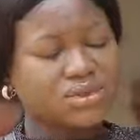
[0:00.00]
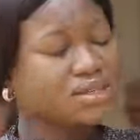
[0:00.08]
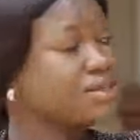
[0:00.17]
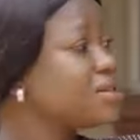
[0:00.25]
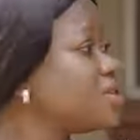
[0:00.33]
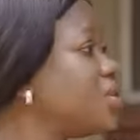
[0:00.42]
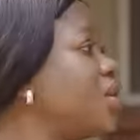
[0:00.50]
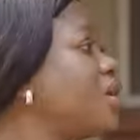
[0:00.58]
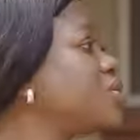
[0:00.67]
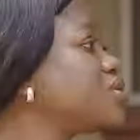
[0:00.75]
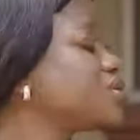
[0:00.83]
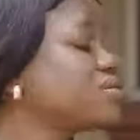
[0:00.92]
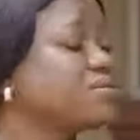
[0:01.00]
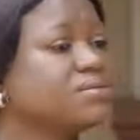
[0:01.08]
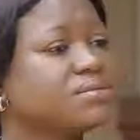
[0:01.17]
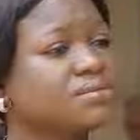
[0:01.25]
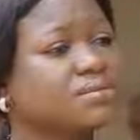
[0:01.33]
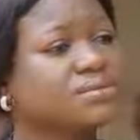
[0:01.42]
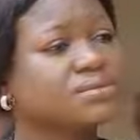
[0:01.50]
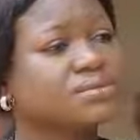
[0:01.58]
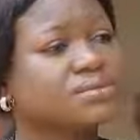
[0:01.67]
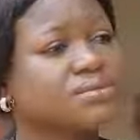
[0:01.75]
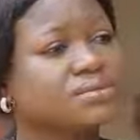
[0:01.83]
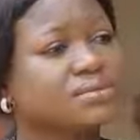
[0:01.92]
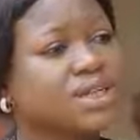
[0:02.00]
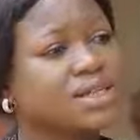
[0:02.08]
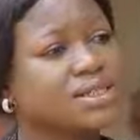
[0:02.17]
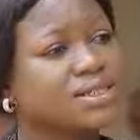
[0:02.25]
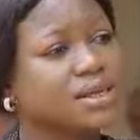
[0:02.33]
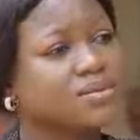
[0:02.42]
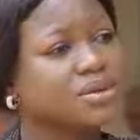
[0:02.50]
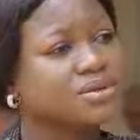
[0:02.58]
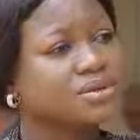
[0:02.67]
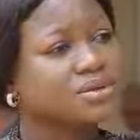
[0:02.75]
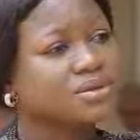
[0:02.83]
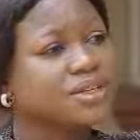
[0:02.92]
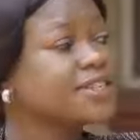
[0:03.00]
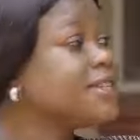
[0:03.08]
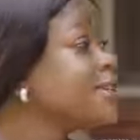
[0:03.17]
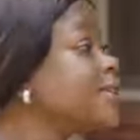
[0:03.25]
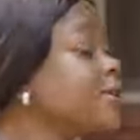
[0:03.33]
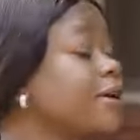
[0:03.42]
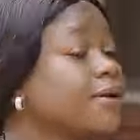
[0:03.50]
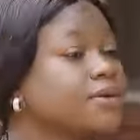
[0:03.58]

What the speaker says: Is this your house? Auntie Sabinus, is this your